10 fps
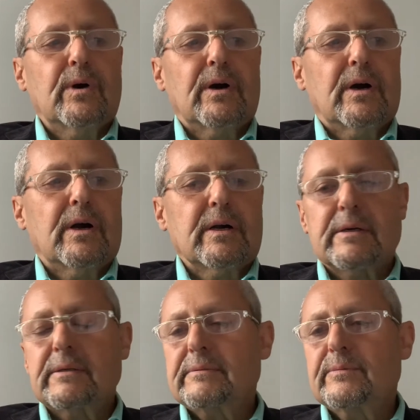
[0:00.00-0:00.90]

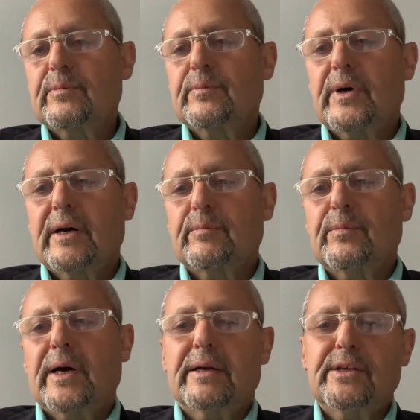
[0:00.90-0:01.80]
are,
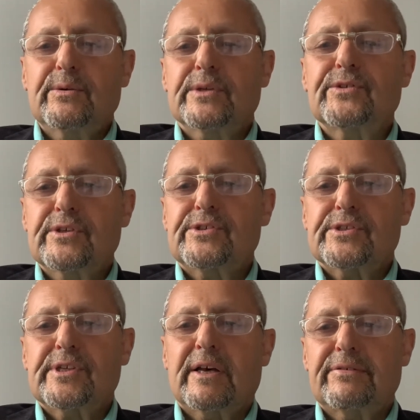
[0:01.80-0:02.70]
how do you introduce
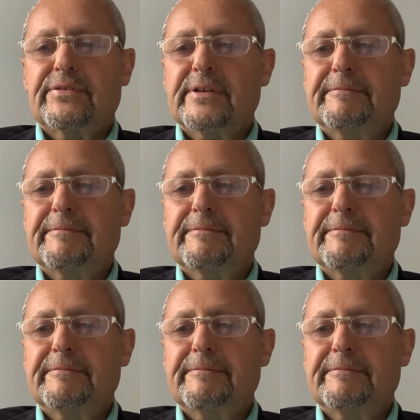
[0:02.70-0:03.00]
yourself?